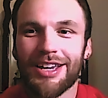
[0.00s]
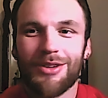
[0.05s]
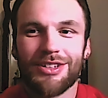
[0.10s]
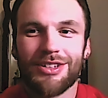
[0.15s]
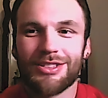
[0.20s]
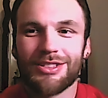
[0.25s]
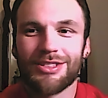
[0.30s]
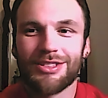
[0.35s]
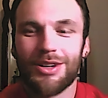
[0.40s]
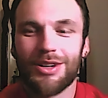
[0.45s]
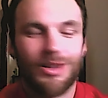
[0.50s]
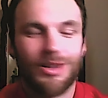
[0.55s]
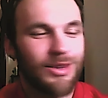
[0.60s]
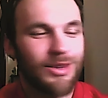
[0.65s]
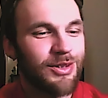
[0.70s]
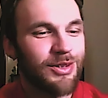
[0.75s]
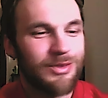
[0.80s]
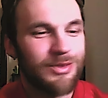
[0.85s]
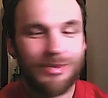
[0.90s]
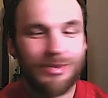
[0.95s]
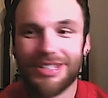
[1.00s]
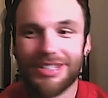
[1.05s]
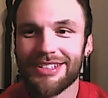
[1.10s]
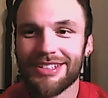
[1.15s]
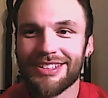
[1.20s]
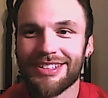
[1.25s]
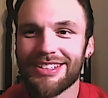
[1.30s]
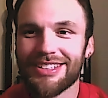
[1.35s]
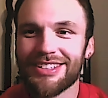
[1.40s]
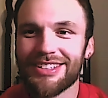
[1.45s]
to start on all of it, man.
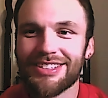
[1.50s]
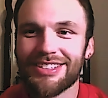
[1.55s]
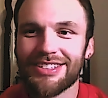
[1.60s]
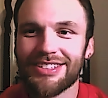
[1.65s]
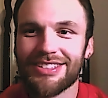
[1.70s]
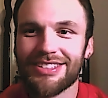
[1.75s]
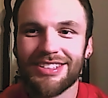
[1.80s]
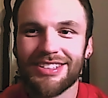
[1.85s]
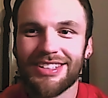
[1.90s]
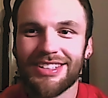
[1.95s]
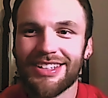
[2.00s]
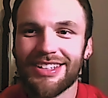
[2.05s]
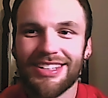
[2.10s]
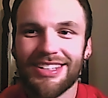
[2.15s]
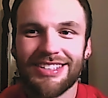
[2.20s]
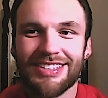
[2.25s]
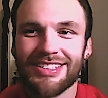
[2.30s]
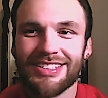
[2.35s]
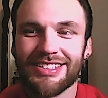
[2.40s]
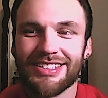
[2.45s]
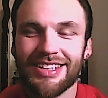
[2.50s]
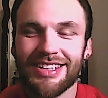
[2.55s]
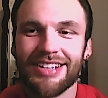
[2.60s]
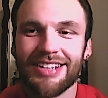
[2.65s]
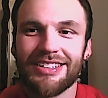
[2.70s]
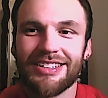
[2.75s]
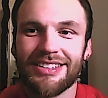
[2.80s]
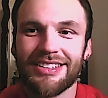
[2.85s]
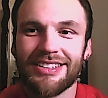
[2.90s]
It's exciting.